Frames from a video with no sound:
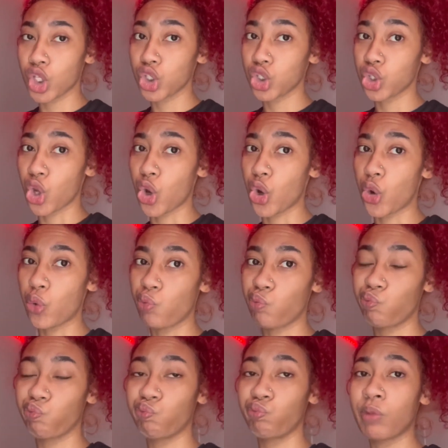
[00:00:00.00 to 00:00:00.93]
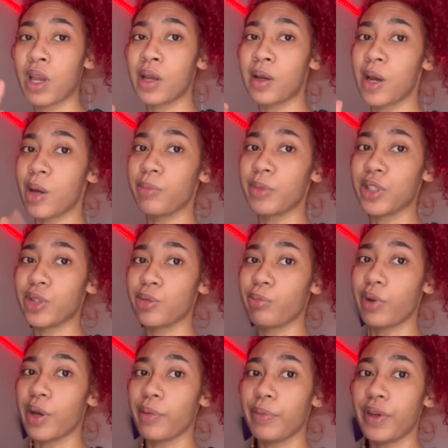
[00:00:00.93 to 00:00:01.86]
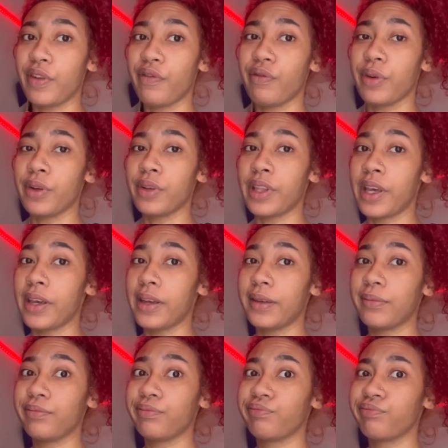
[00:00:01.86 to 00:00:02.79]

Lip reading: So I'm just prepping for that.